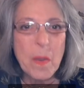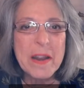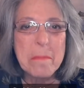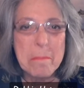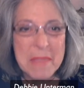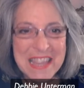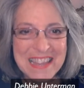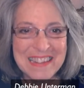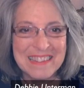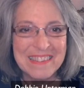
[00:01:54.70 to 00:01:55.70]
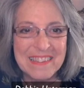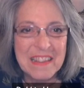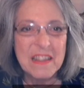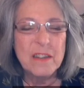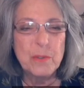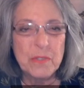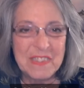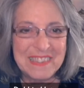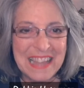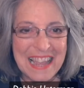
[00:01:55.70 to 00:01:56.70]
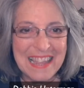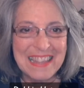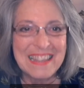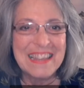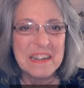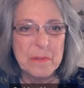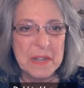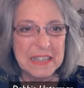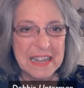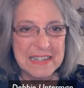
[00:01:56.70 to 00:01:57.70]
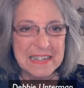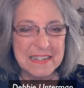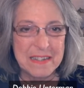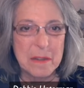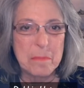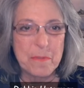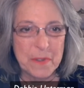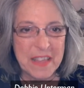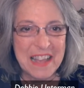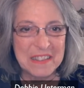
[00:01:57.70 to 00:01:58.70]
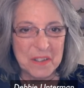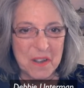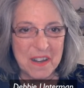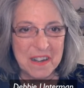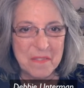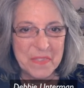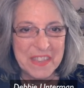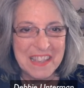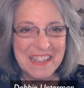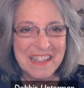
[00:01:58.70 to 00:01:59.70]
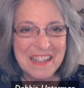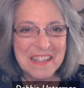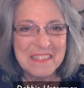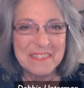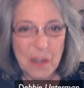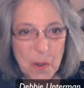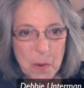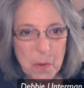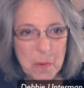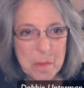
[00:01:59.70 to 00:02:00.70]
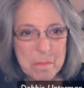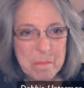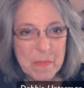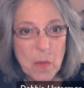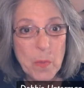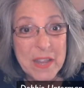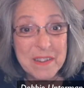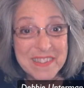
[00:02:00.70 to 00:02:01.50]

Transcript: what it means to stay in a relationship for that long. So we